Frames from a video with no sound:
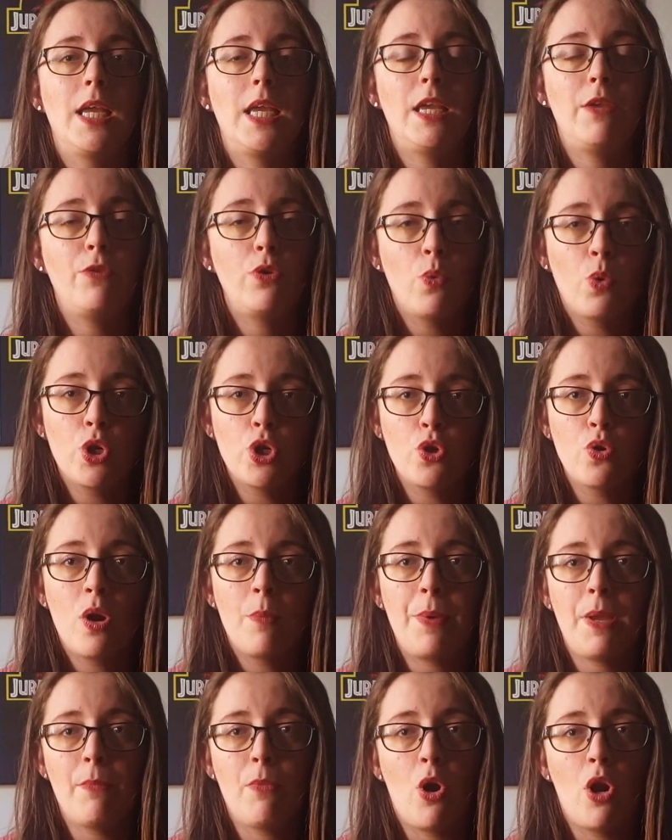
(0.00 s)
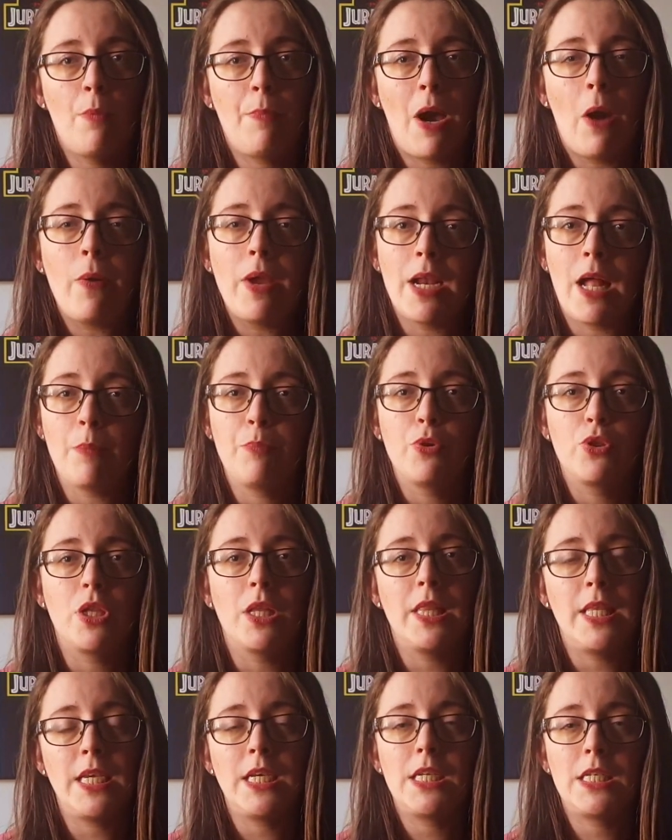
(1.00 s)
If you want to know a bit more about it, I'll put
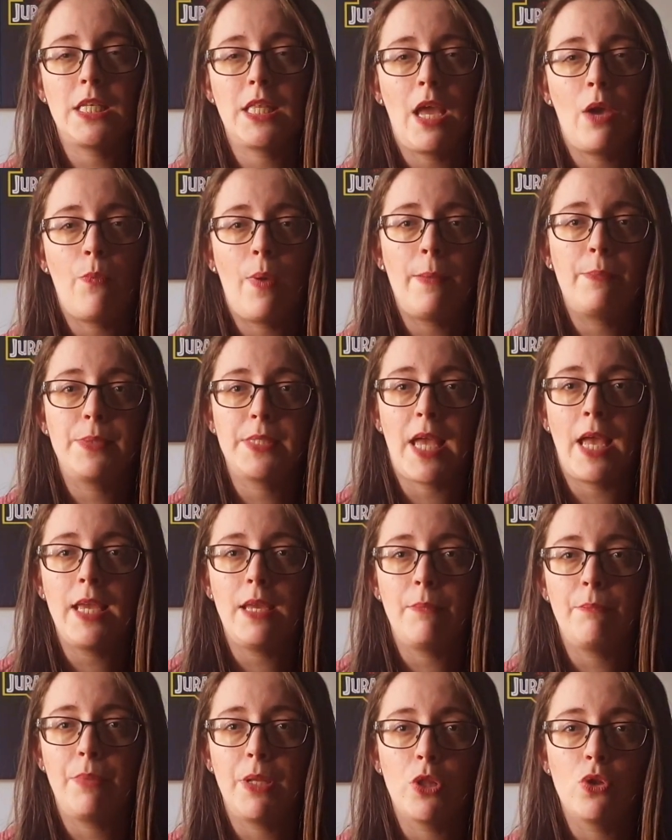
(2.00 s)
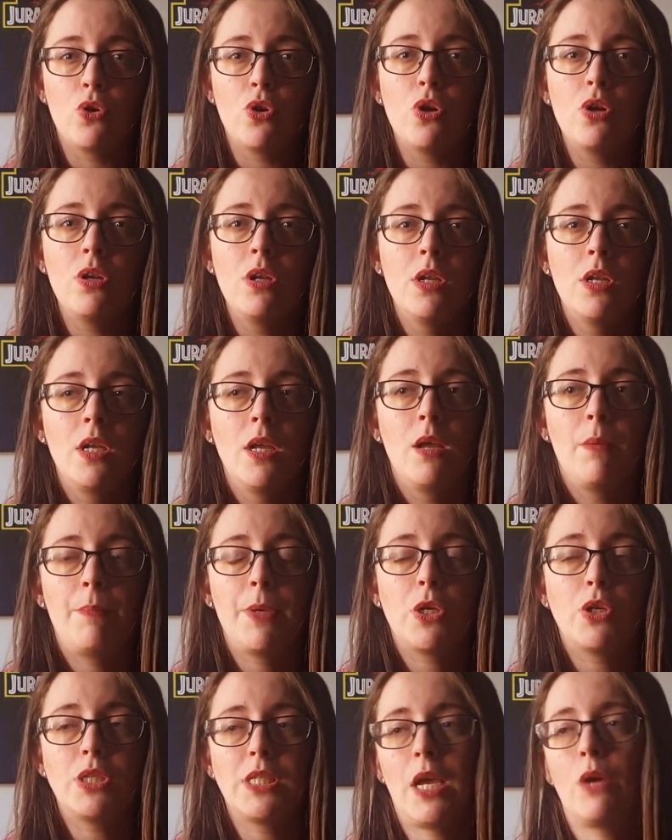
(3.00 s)
the link to their website below.
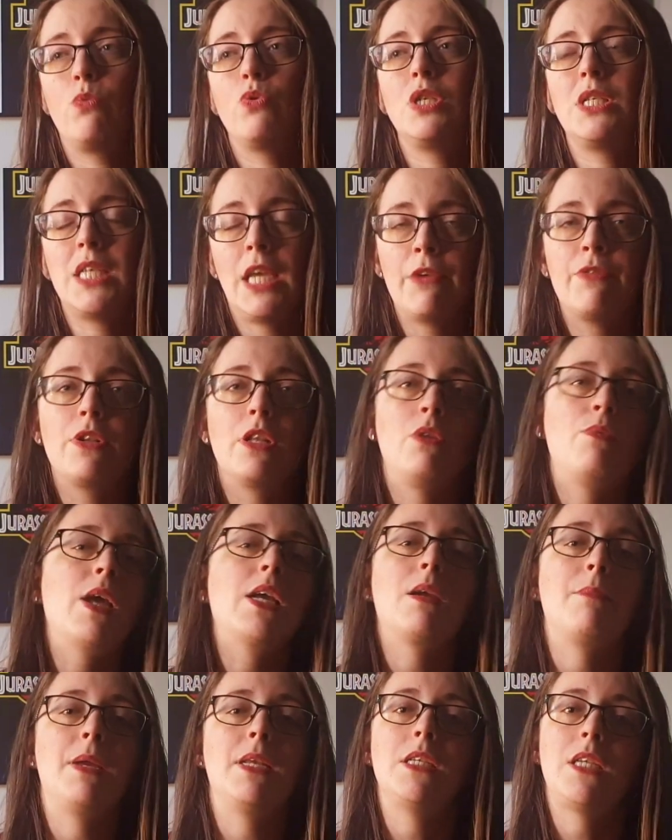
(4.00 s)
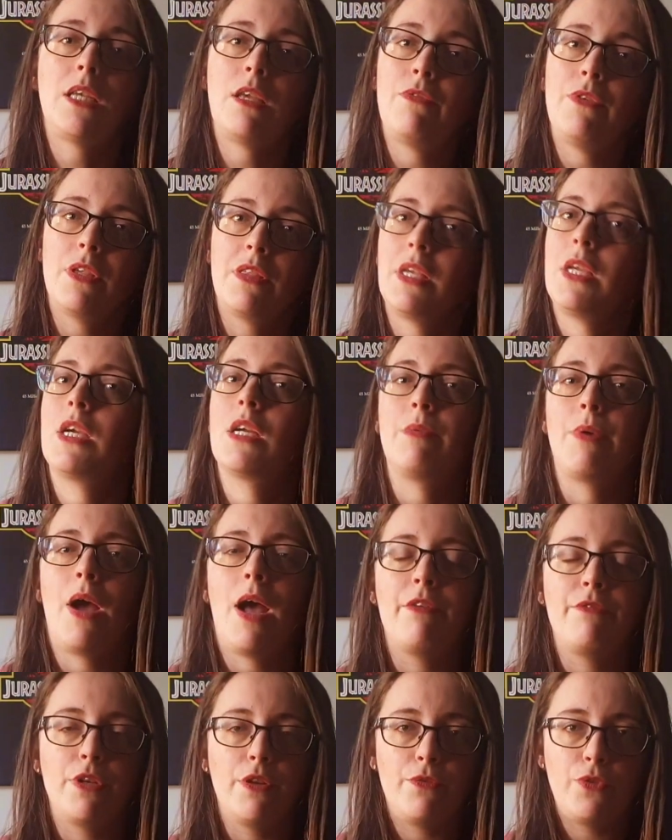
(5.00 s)
because I would definitely recommend it if you're thinking about
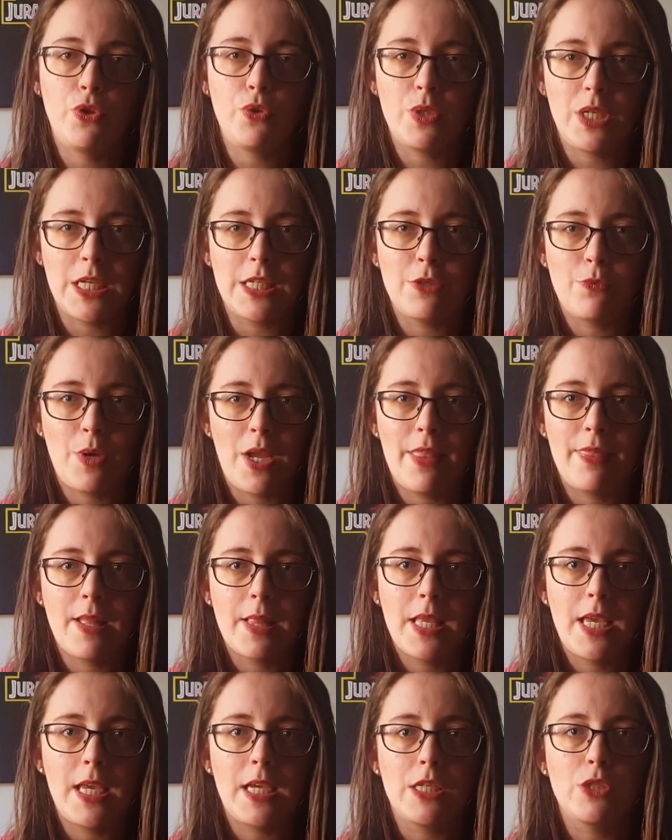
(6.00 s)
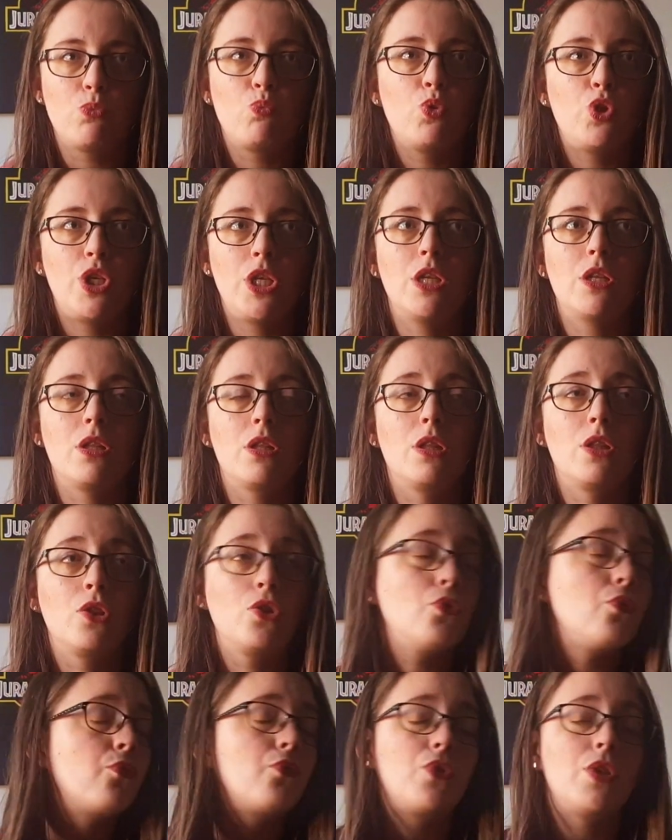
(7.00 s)
having a few days away in the lakes. We
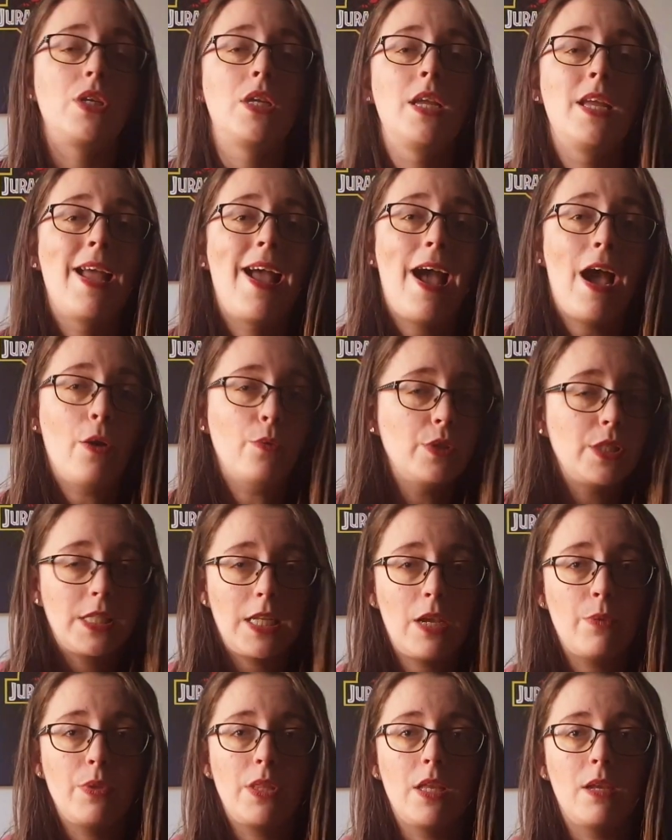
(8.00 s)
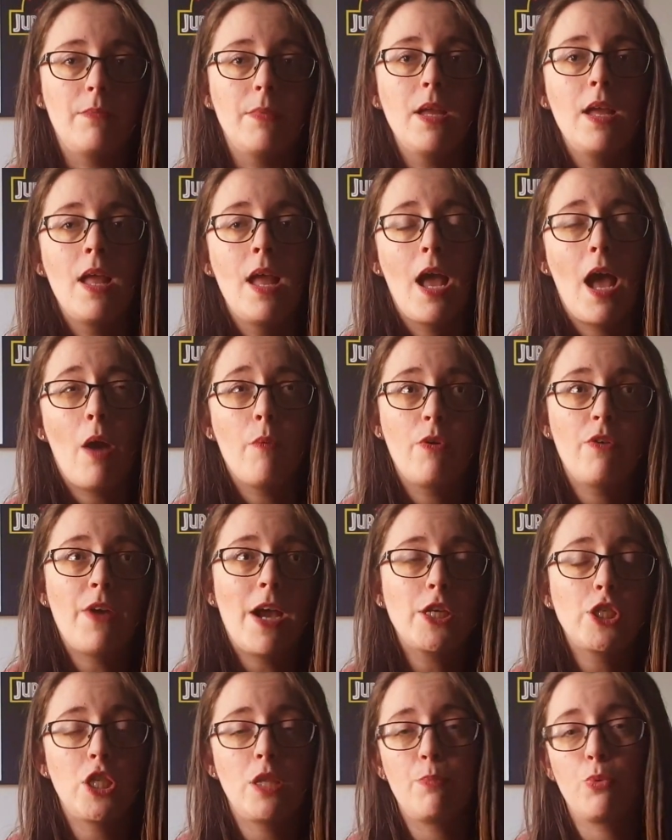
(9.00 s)
loved our stay with them, and we've
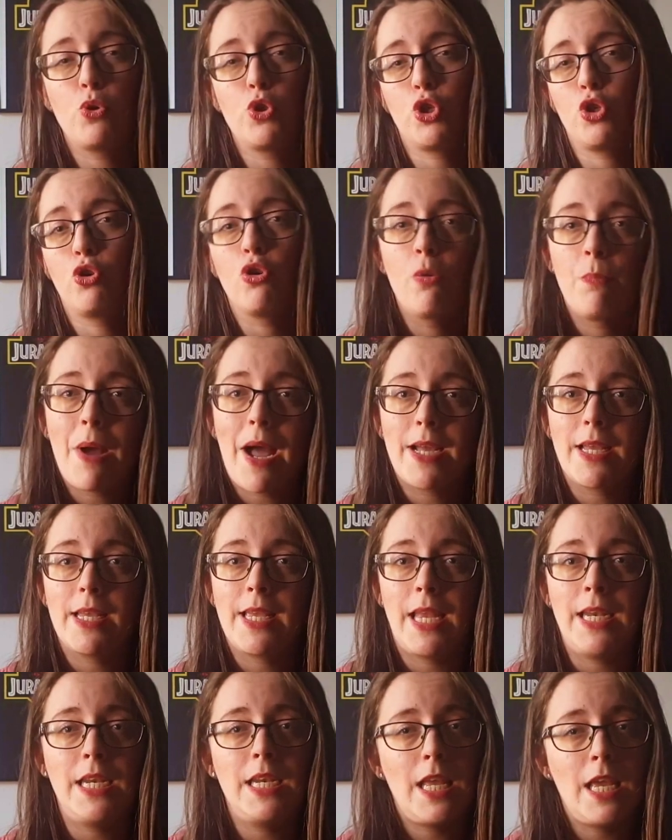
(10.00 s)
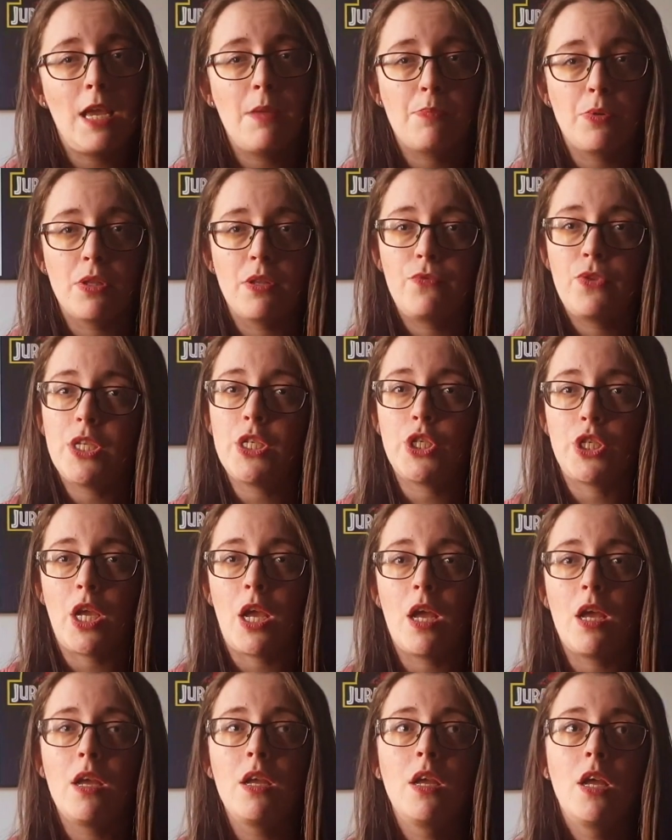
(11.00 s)
actually booked to go back again in April of this
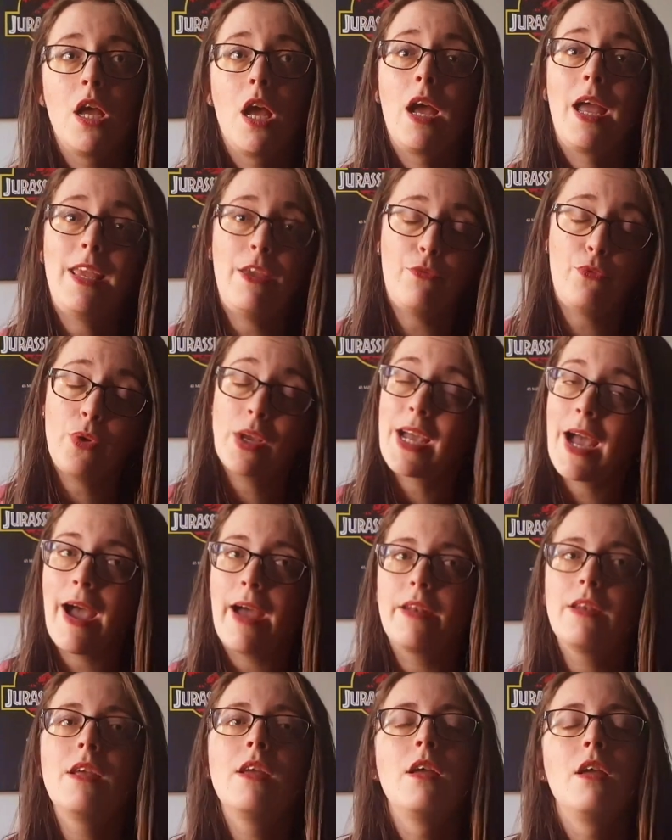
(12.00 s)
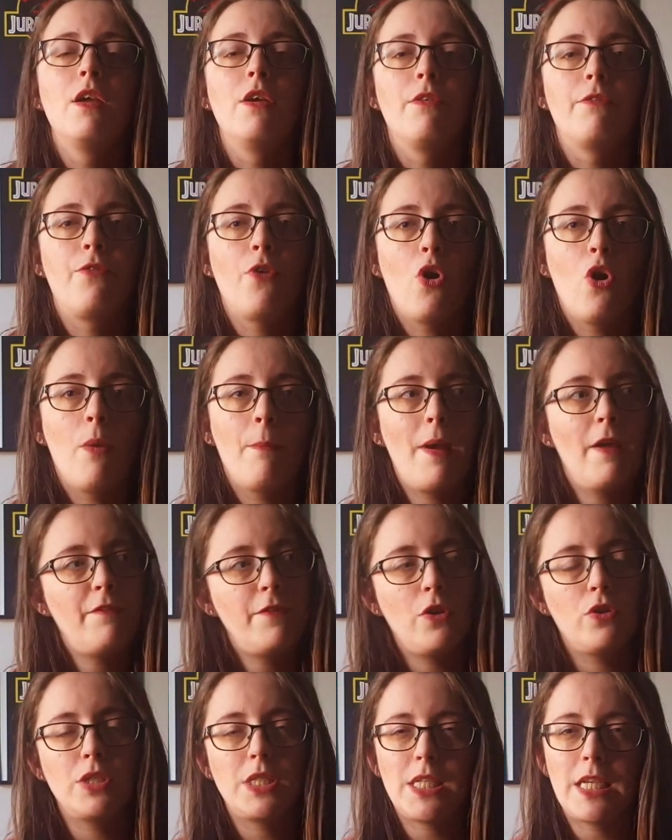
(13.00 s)
year, if we can, for my
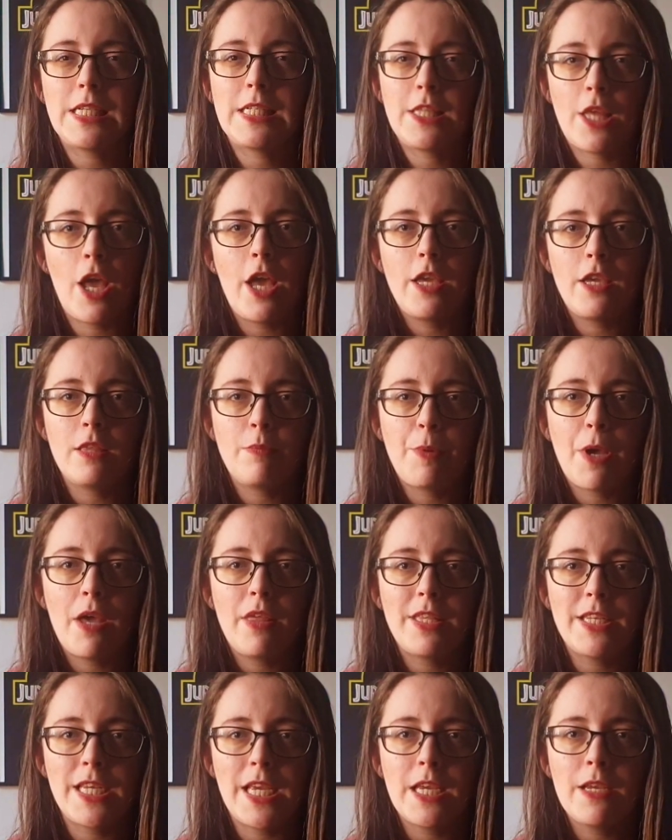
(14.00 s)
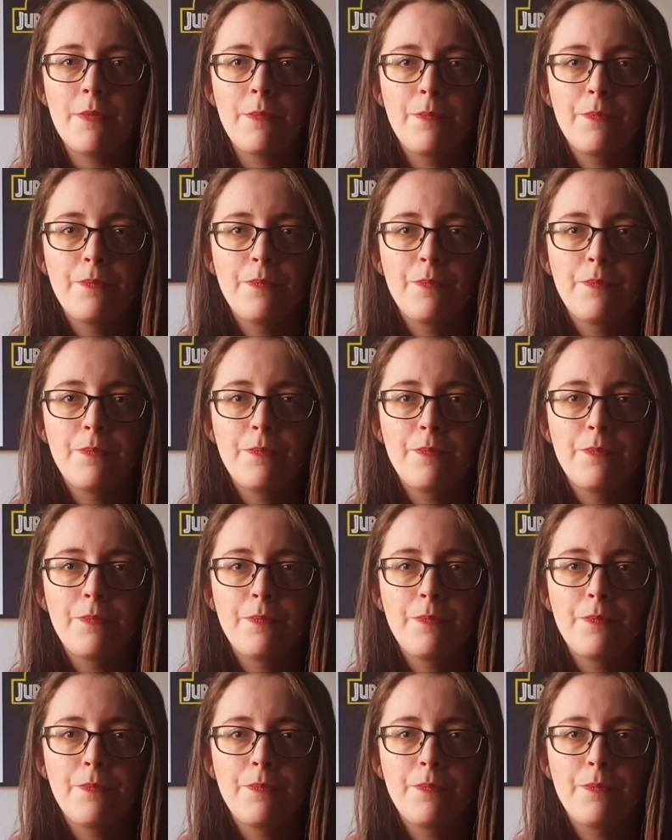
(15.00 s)
fiance's 30th birthday.